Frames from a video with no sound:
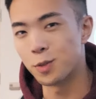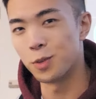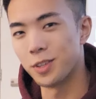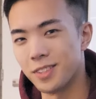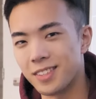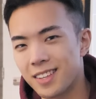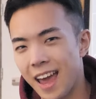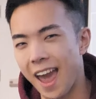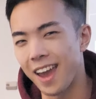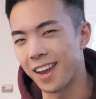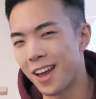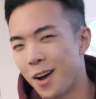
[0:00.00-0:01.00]
students
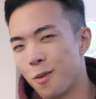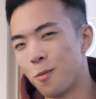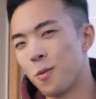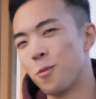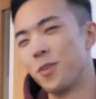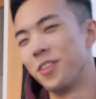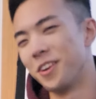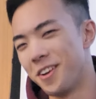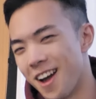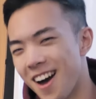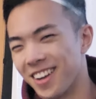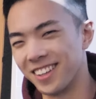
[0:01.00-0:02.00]
hang out when they're
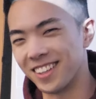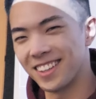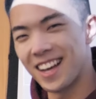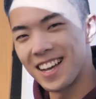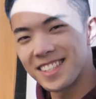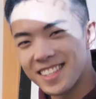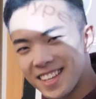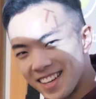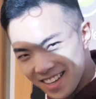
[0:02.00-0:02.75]
not in class?